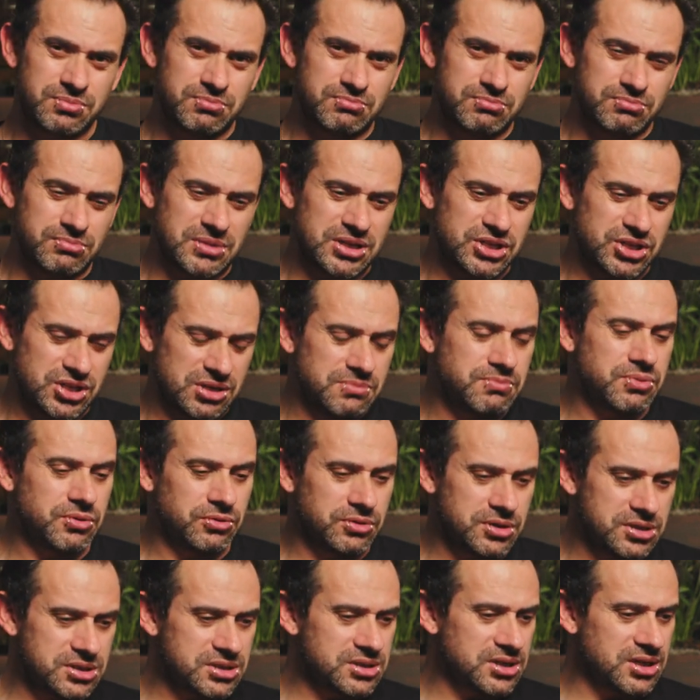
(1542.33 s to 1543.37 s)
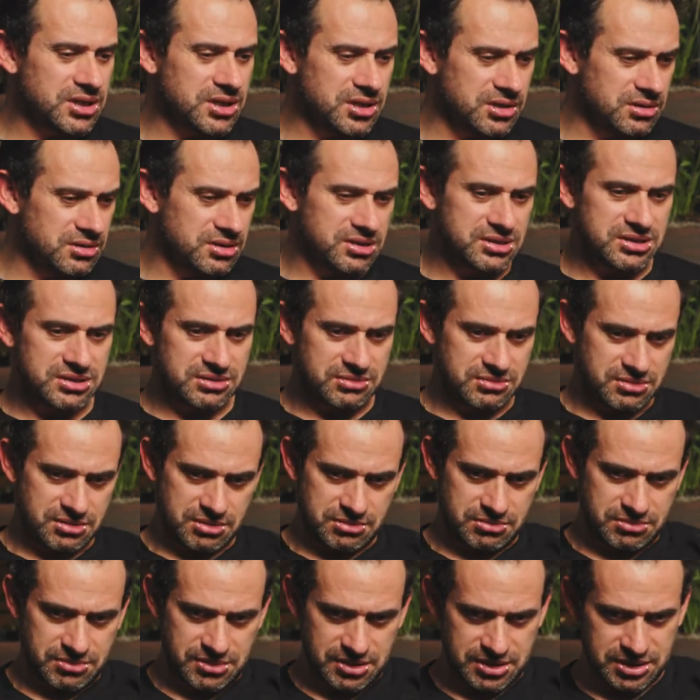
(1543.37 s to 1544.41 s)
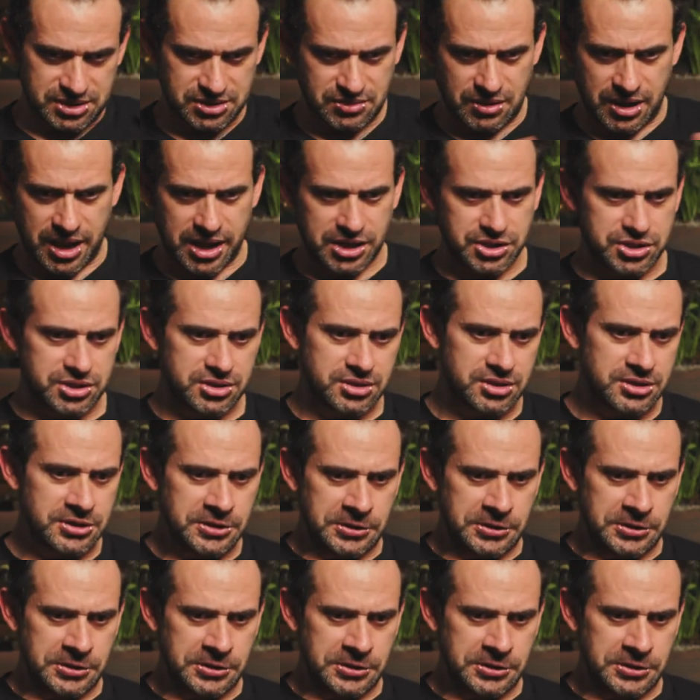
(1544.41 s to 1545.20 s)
machine builders here in this collection.